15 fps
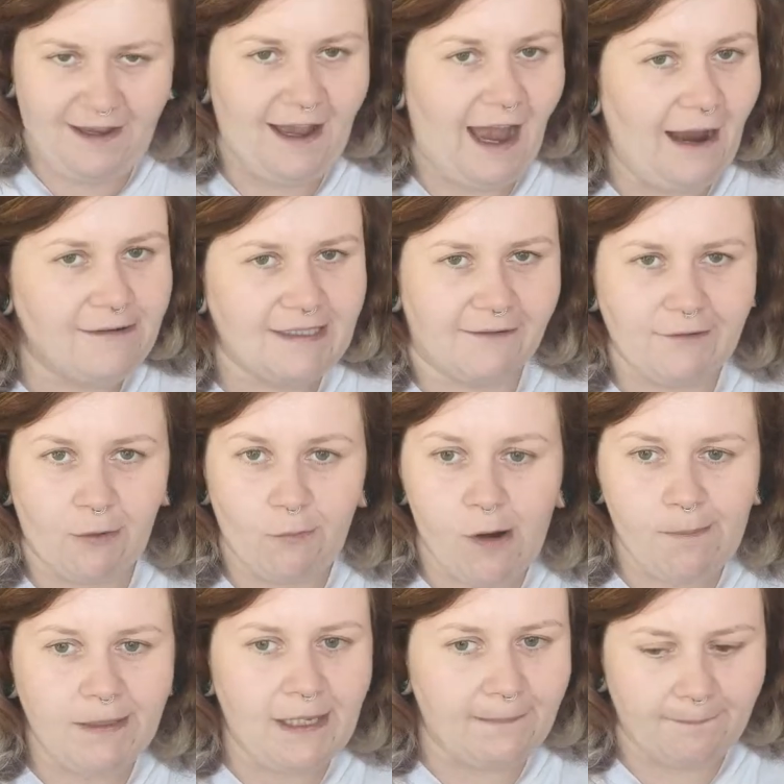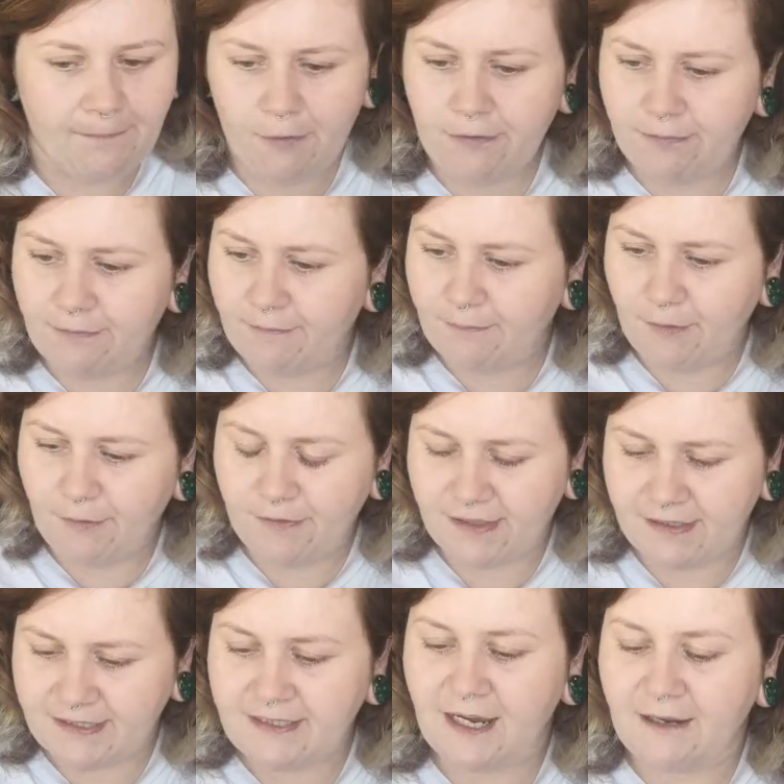I was having a wobbly in both
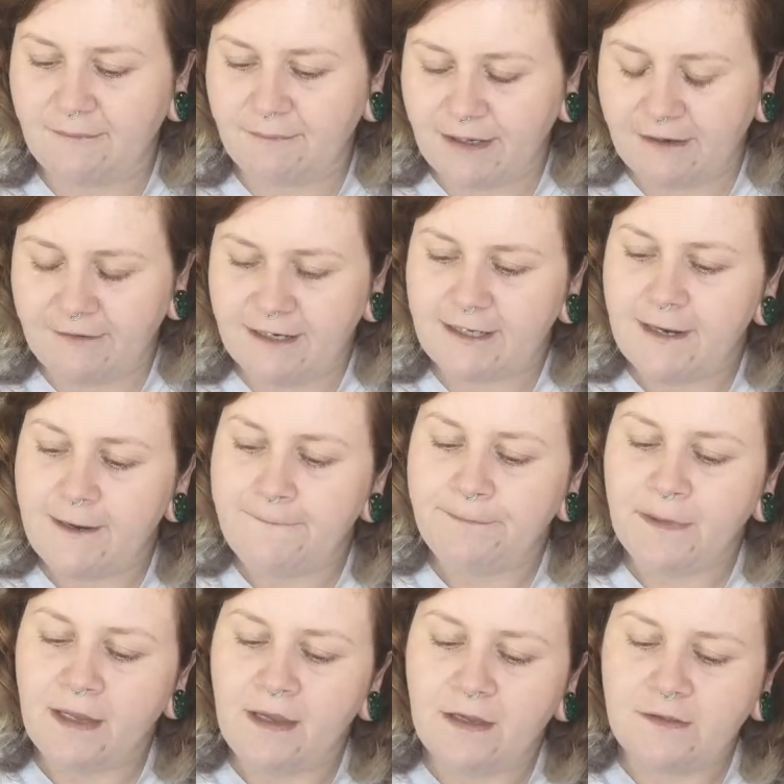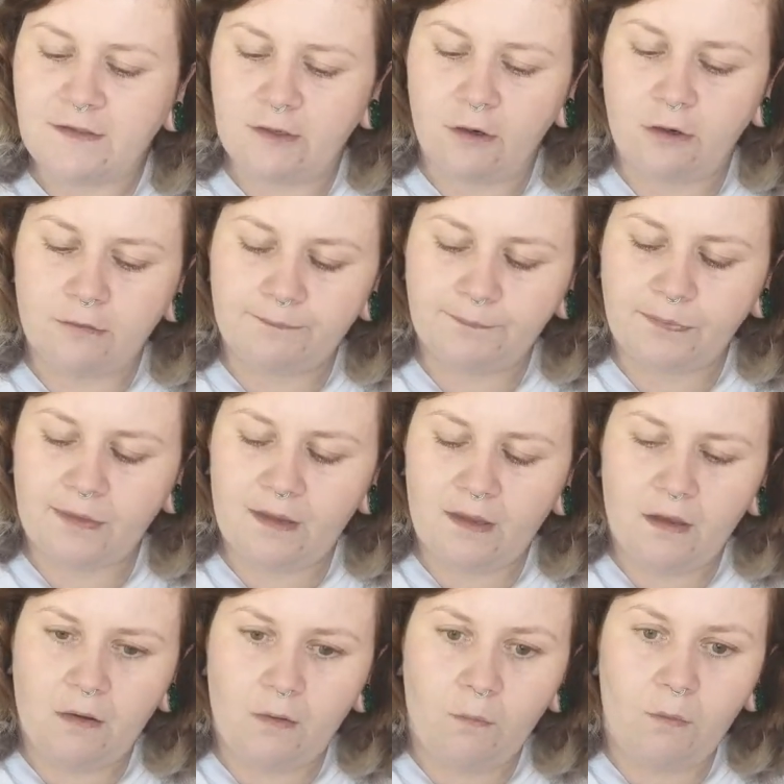this time period. So
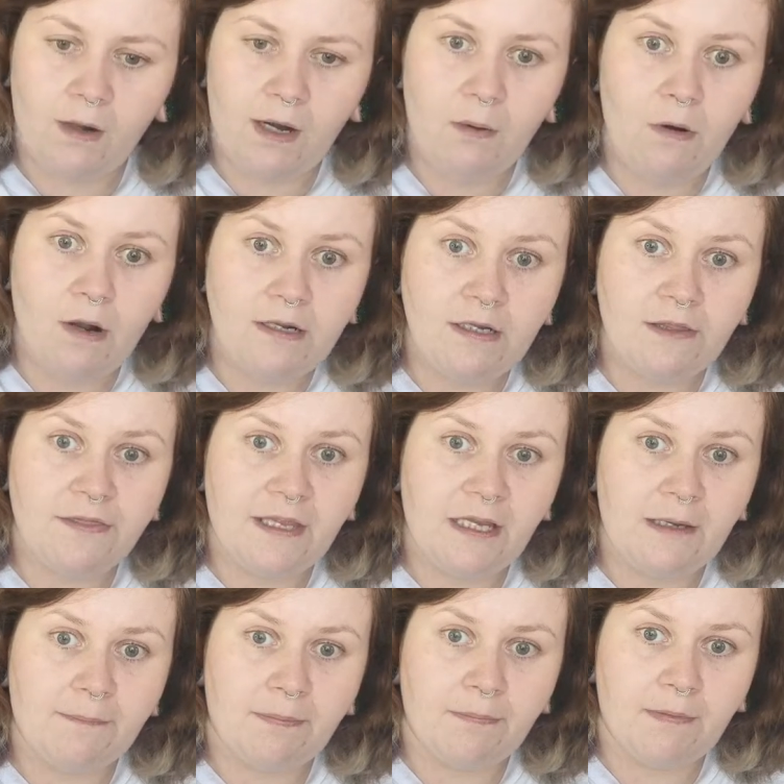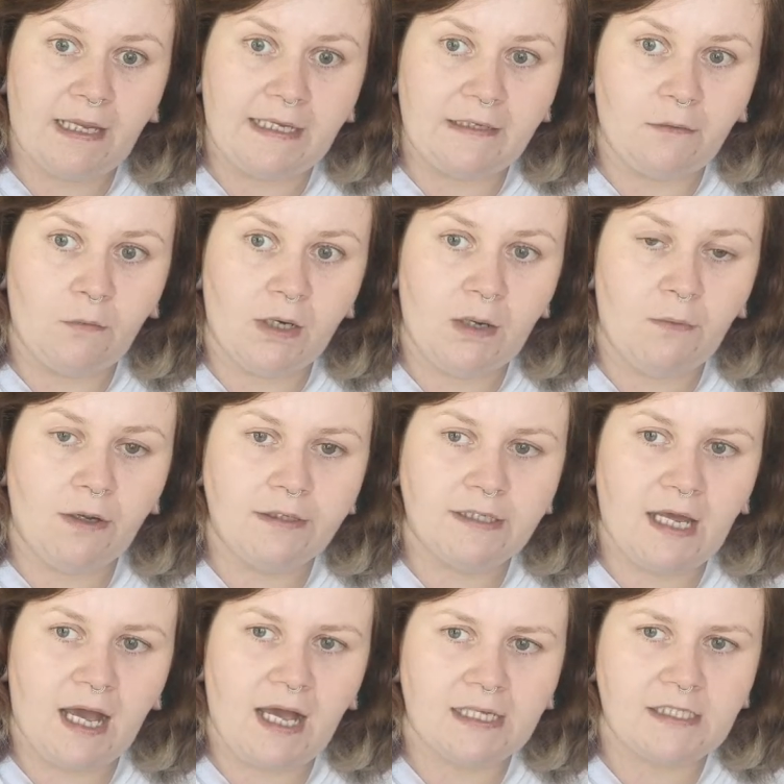what I wanted to think of, like, what I wanted
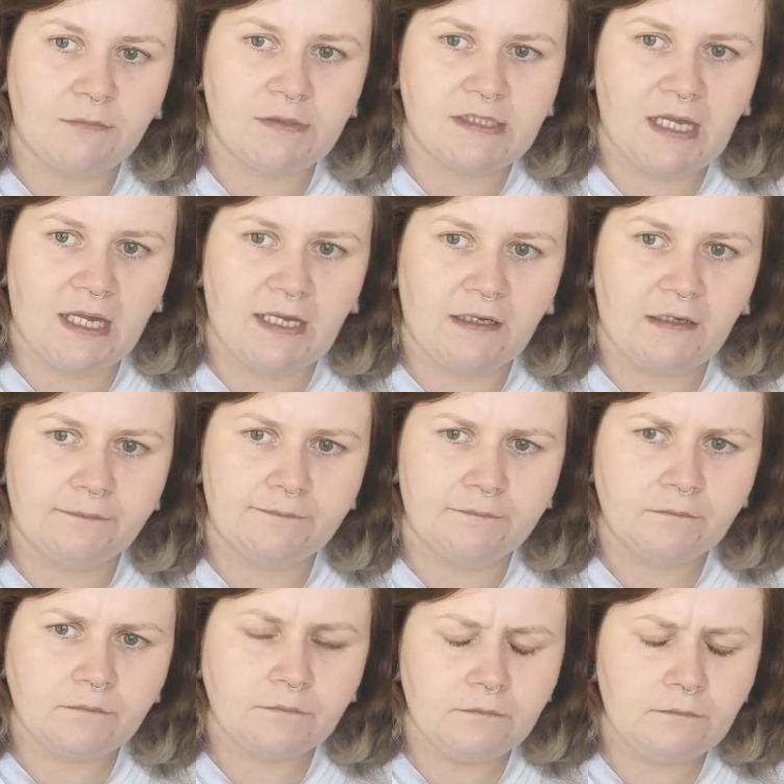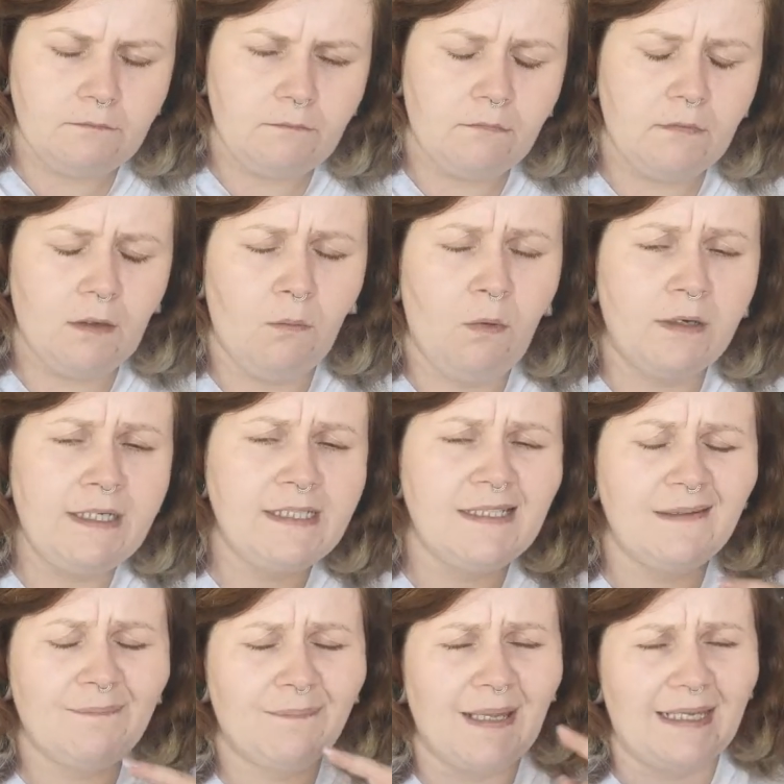to ask was, like, what is
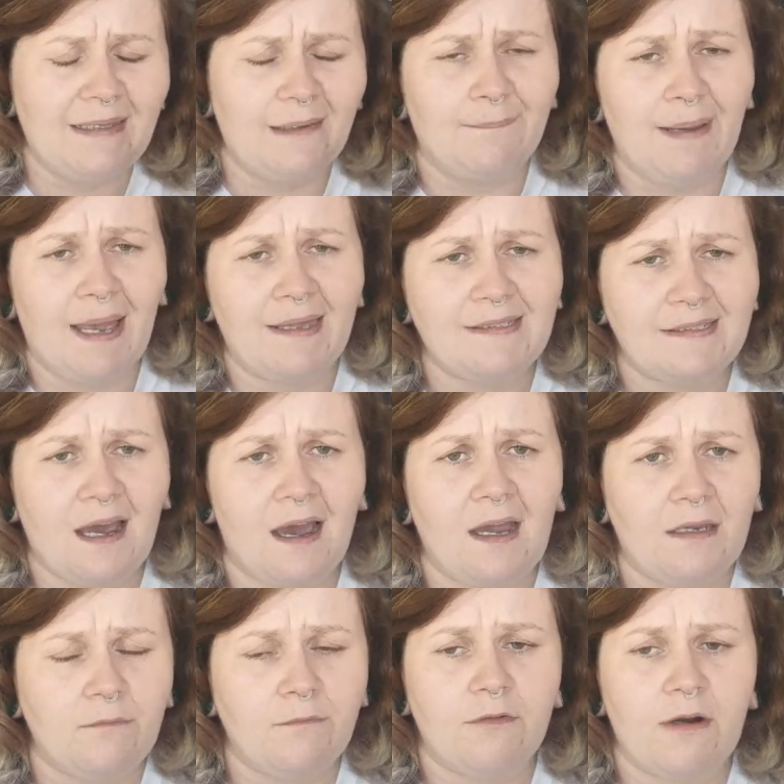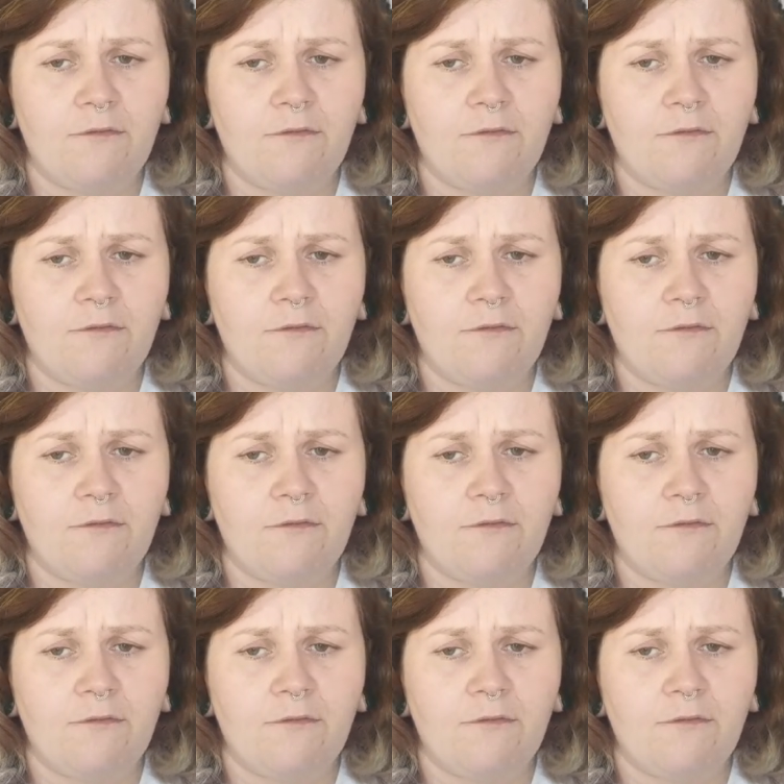the, like, the best time for